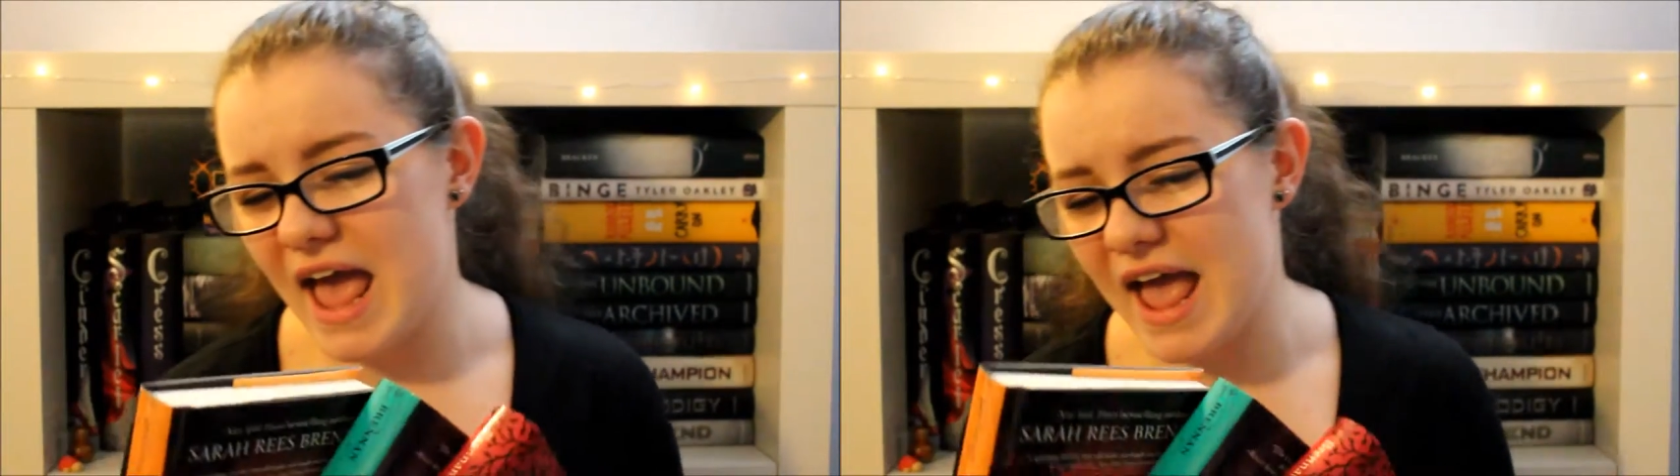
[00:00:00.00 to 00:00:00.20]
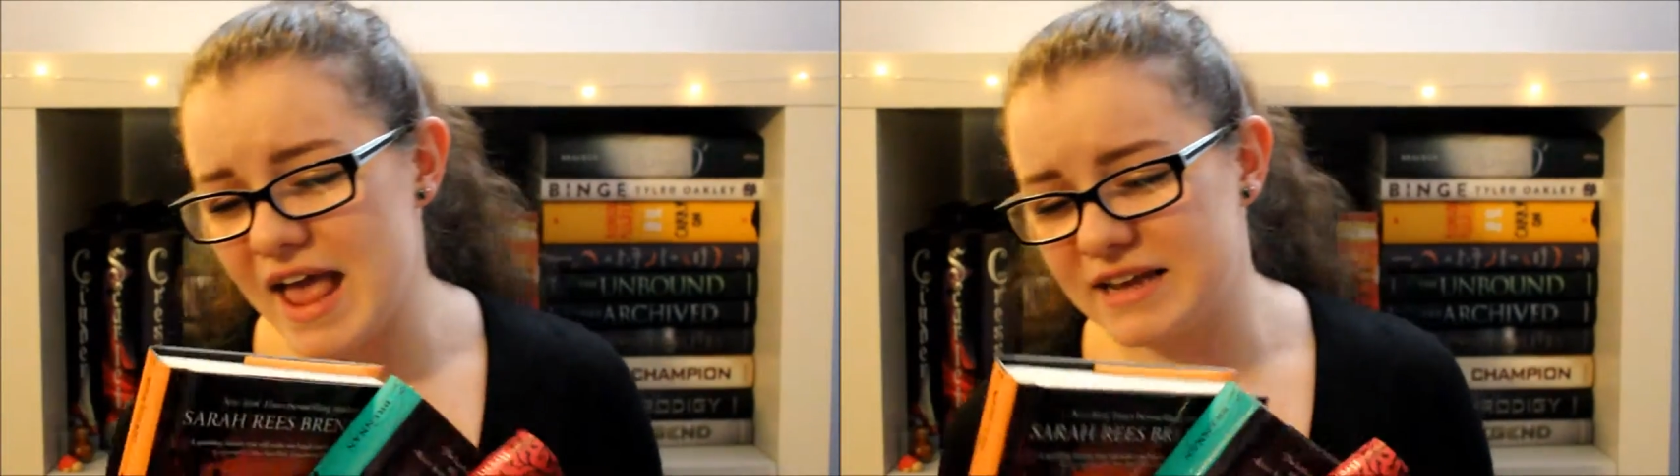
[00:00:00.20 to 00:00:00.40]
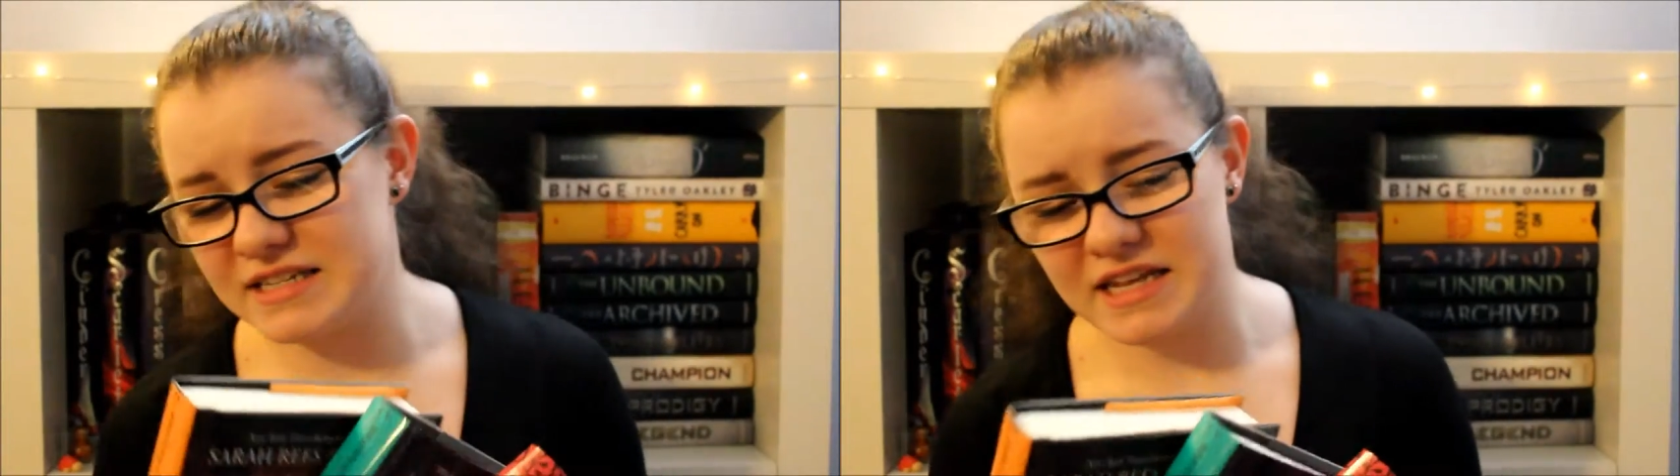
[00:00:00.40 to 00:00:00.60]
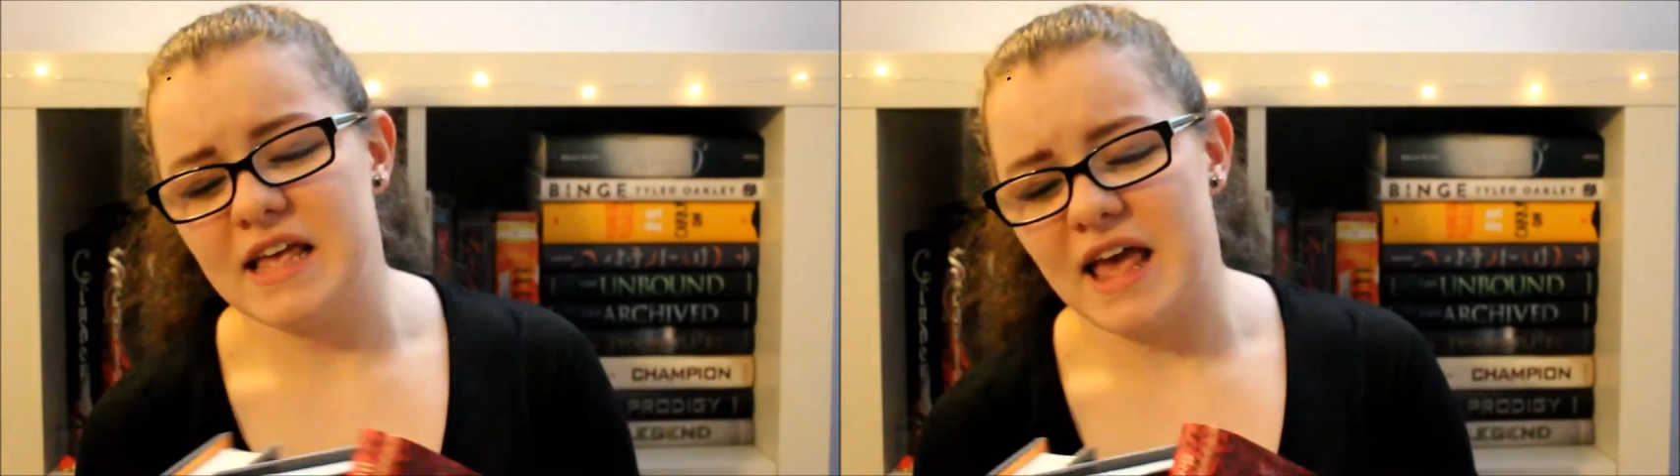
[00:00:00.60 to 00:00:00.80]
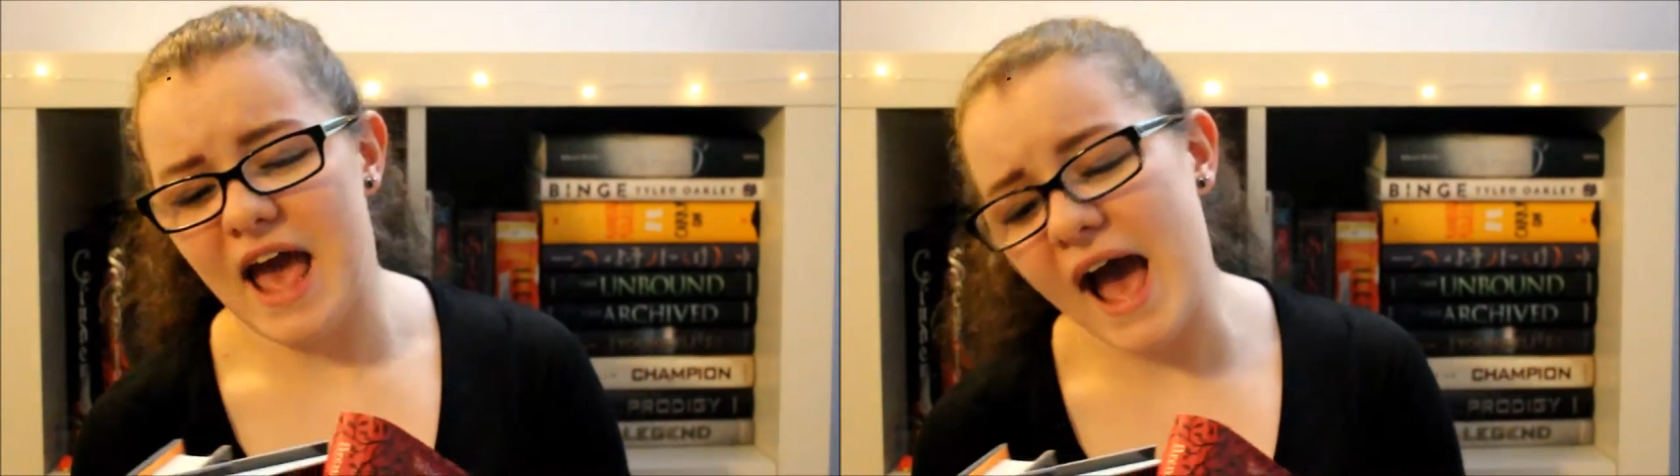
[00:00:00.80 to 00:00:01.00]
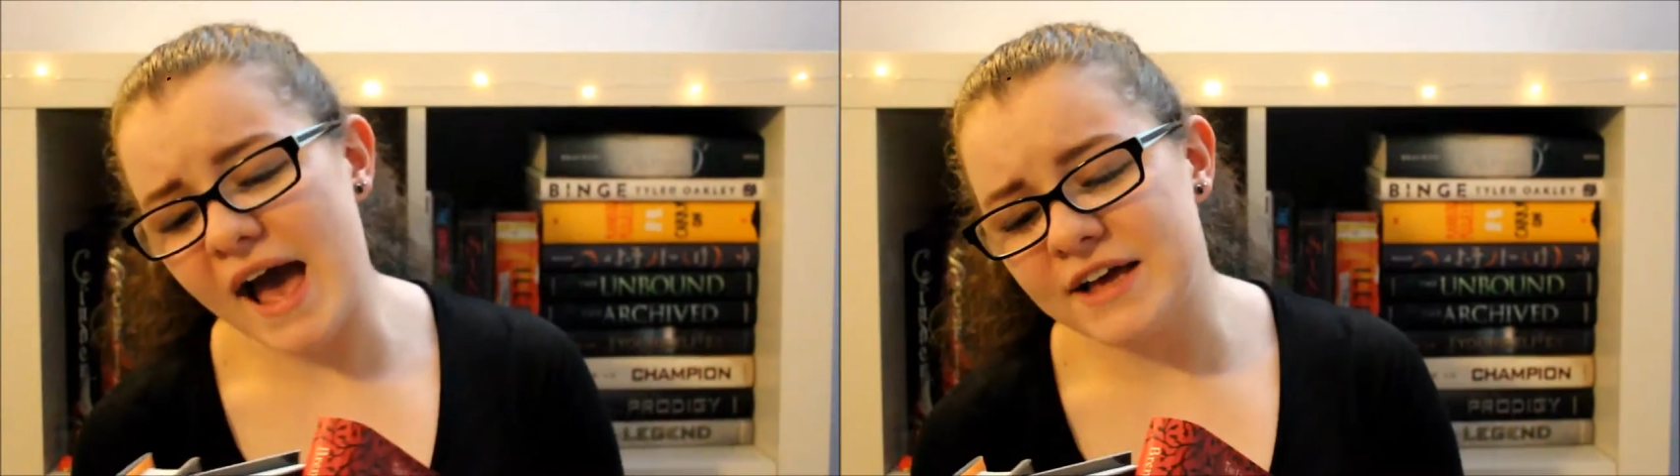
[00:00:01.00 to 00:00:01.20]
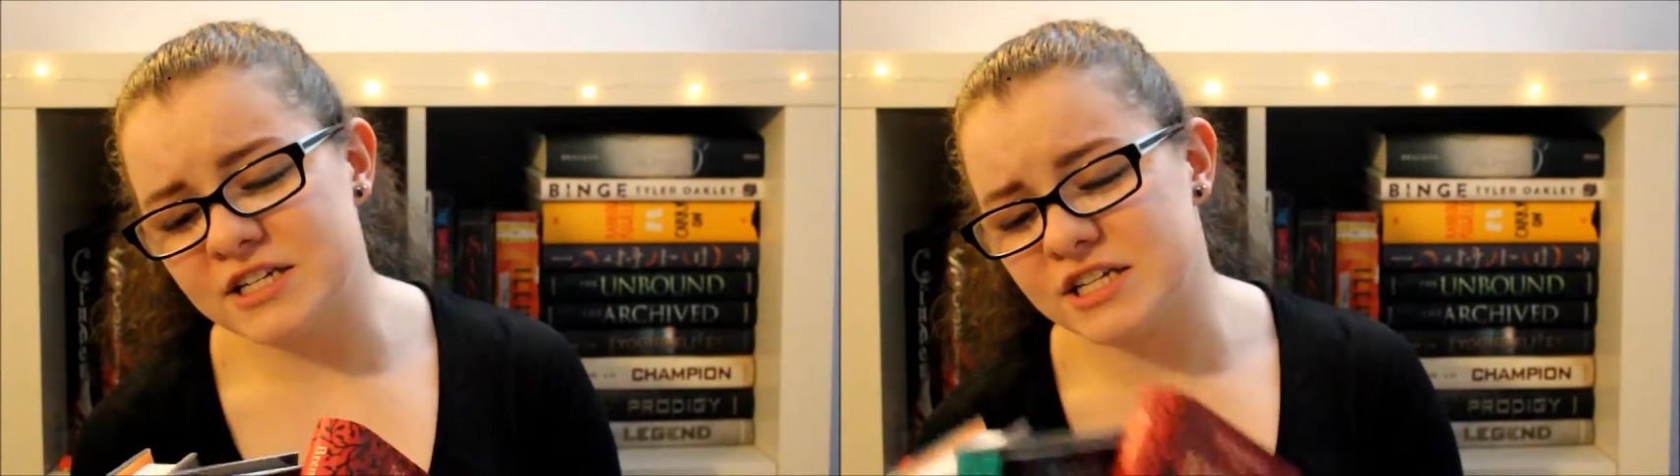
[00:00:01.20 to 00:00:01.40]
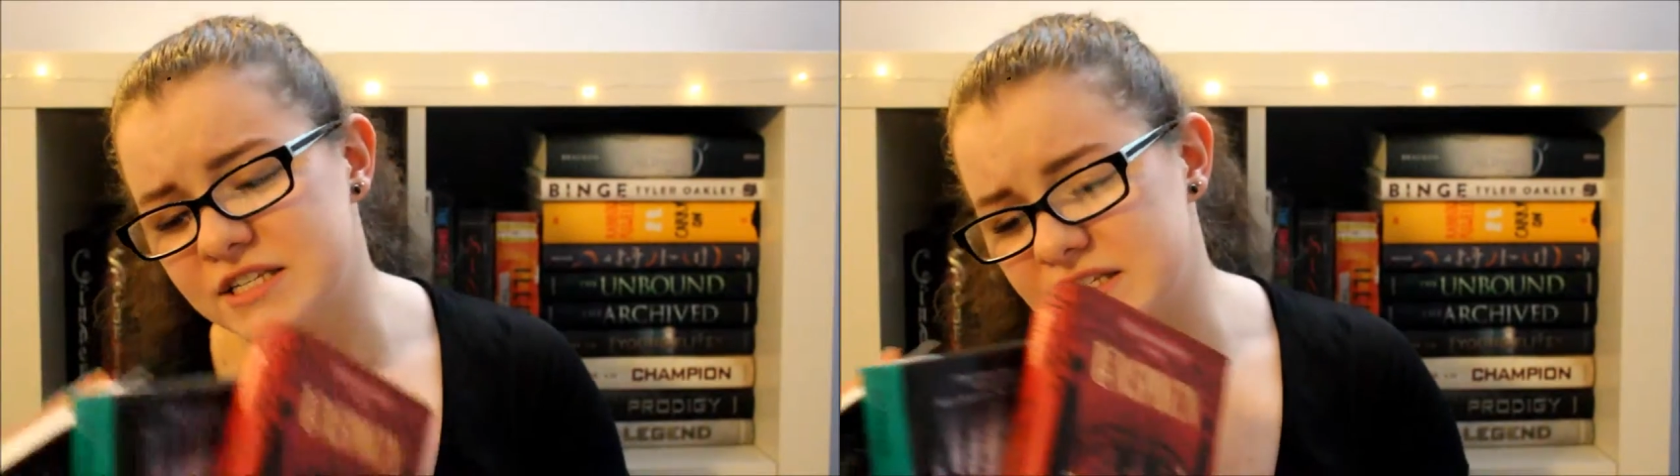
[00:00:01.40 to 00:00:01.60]
And
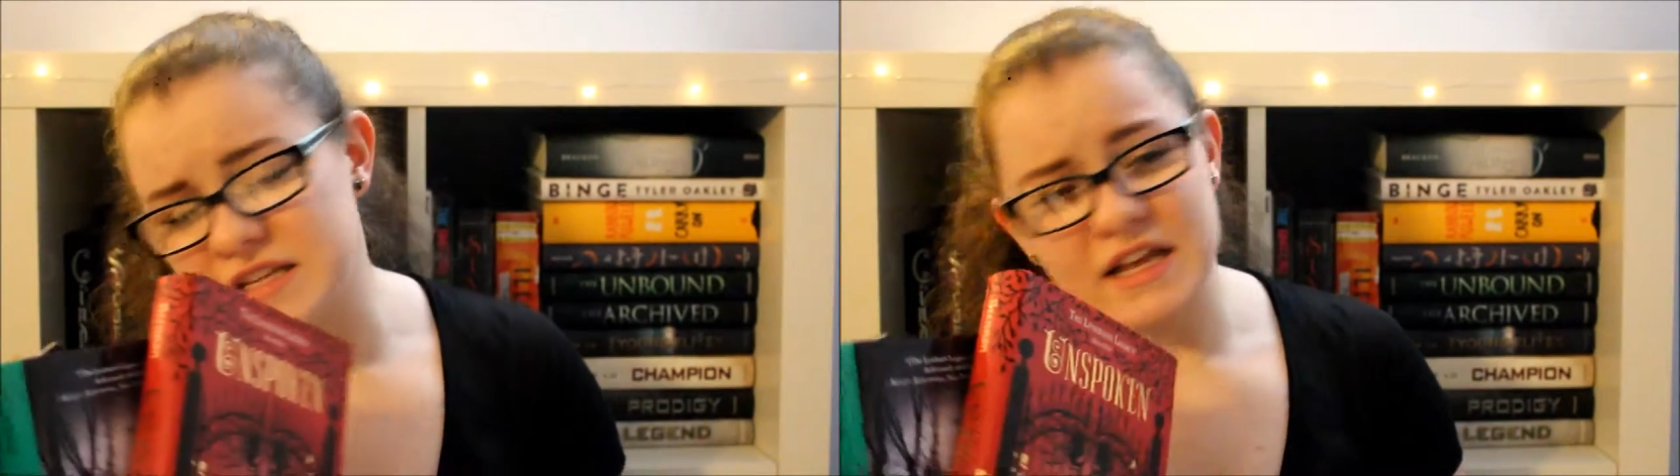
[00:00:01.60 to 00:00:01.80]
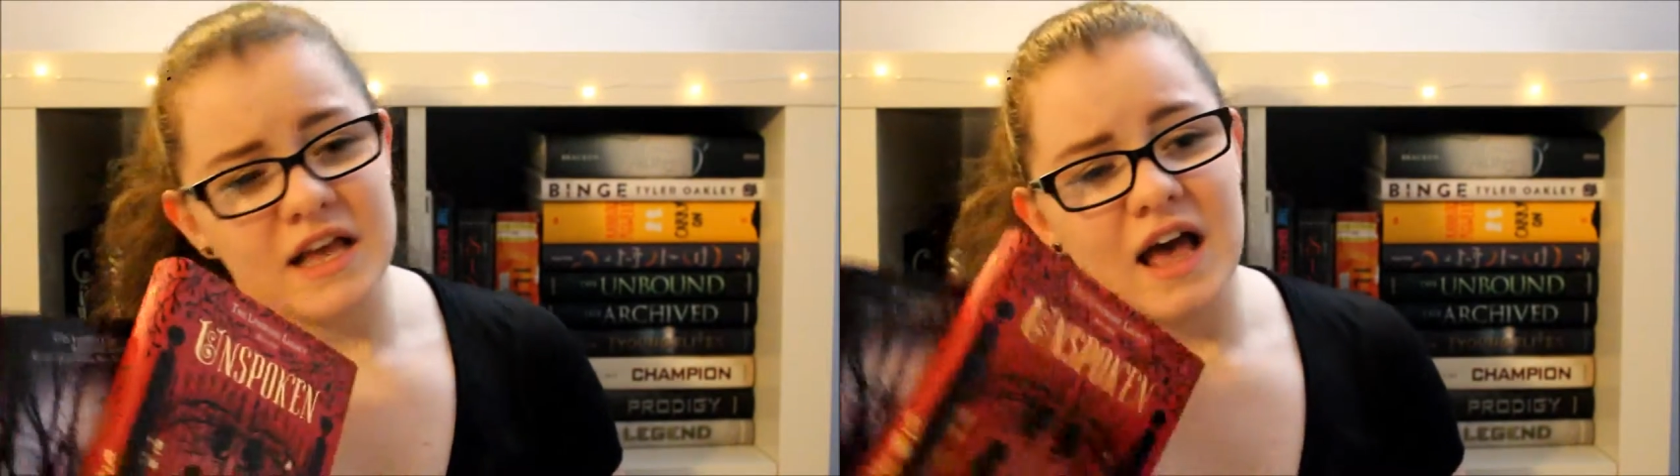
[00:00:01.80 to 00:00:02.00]
Ash is,